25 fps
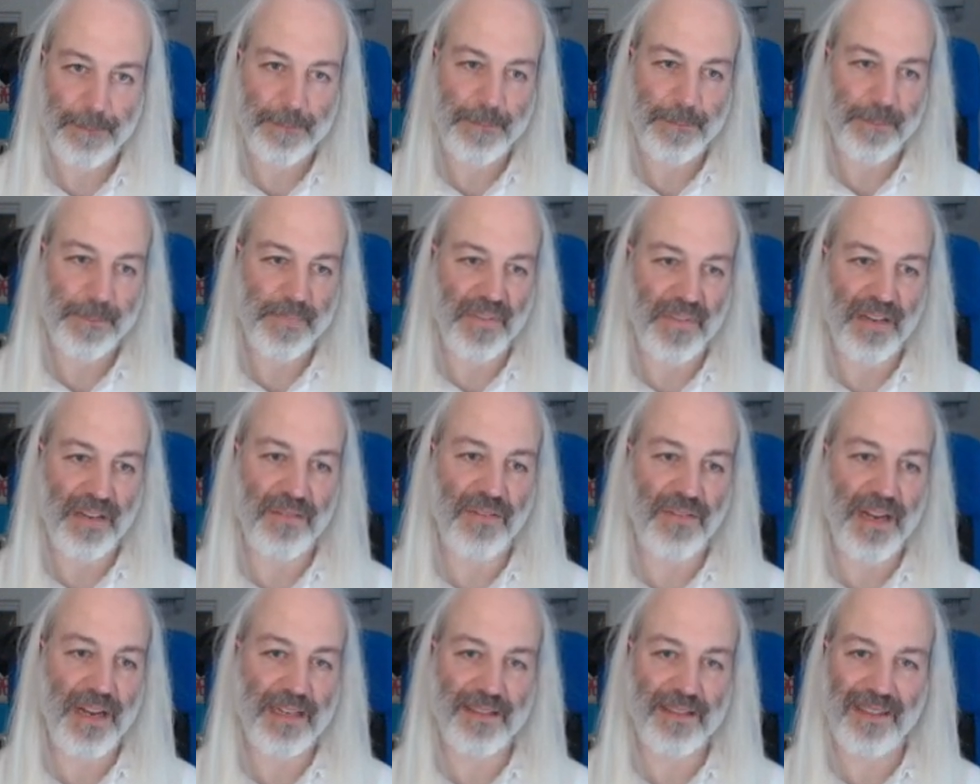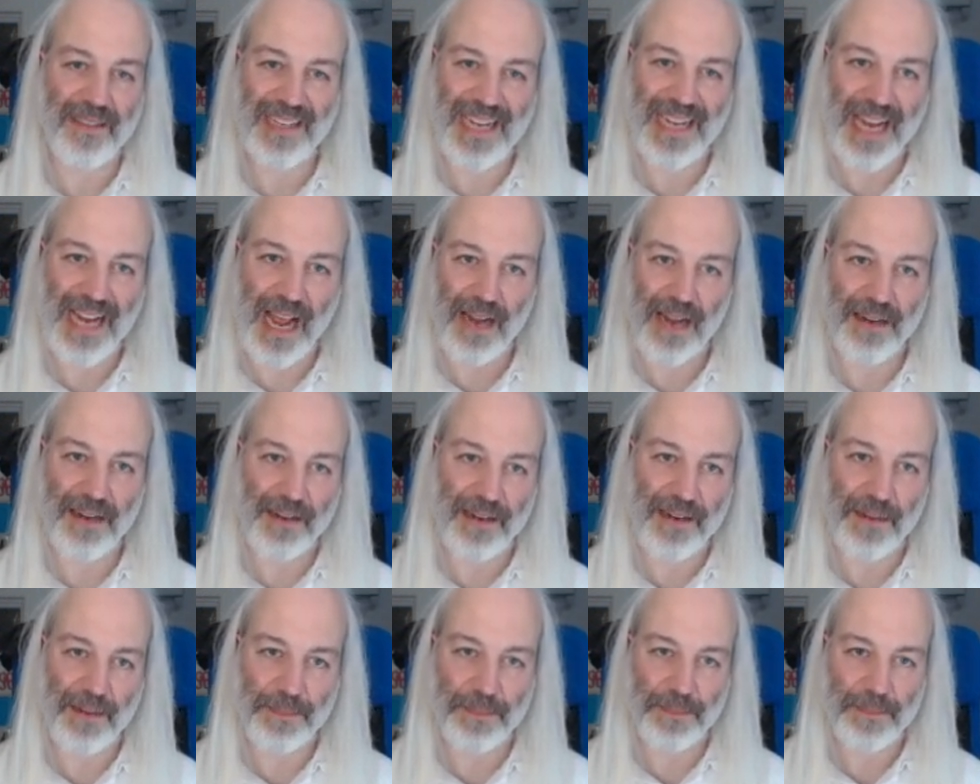In fact, cut it
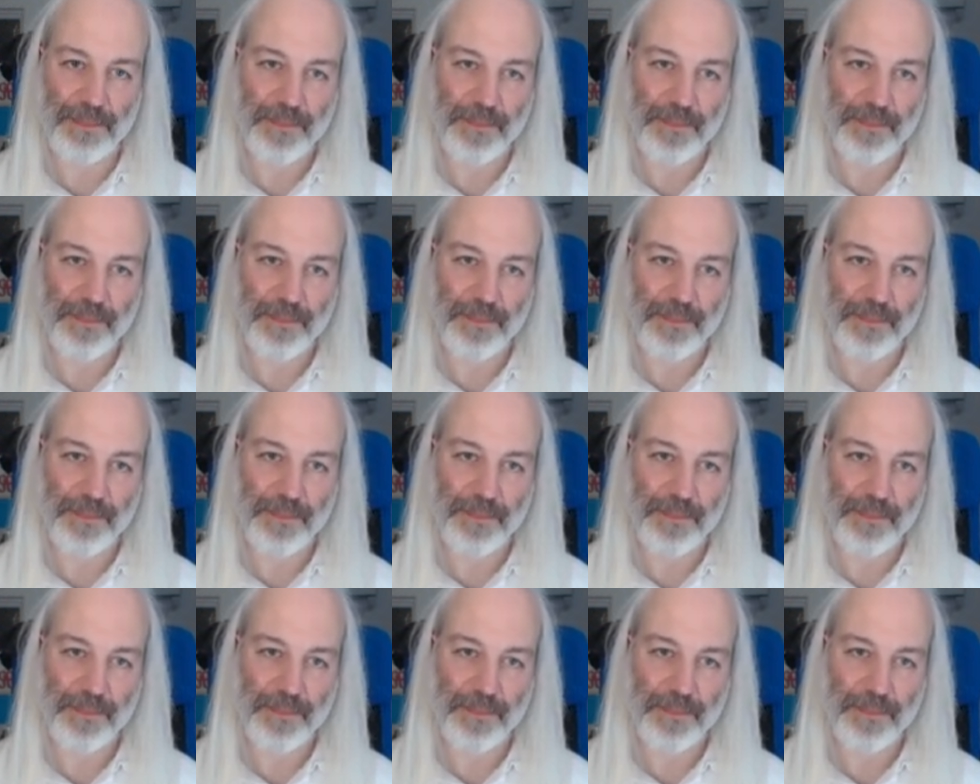up.